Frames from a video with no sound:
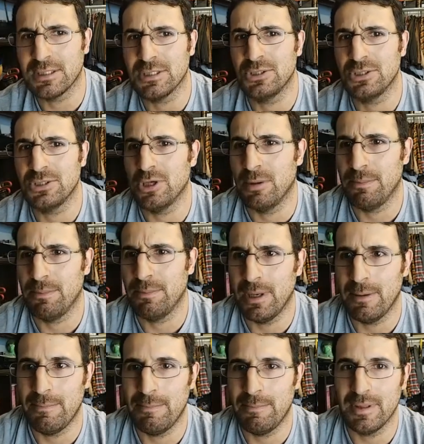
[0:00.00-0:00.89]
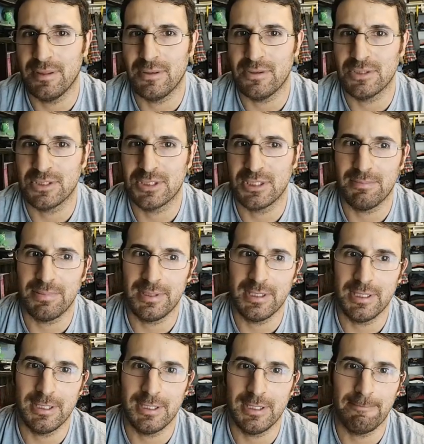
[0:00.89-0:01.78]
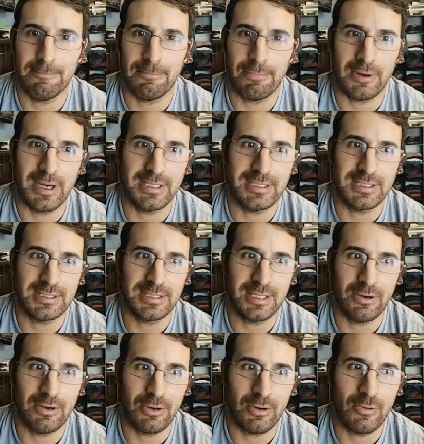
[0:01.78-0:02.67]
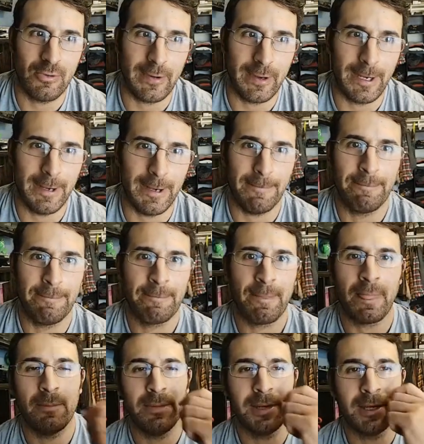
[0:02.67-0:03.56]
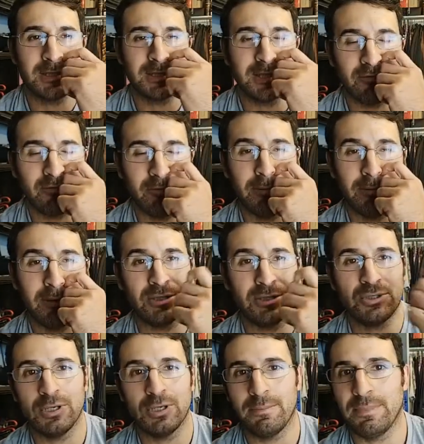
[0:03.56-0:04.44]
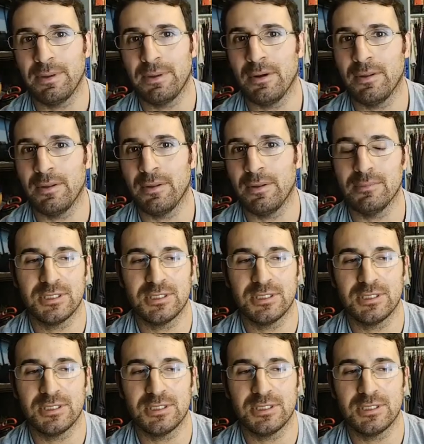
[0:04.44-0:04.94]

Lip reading: jump up, but they're simply prices that are going up because everybody's jumping on them.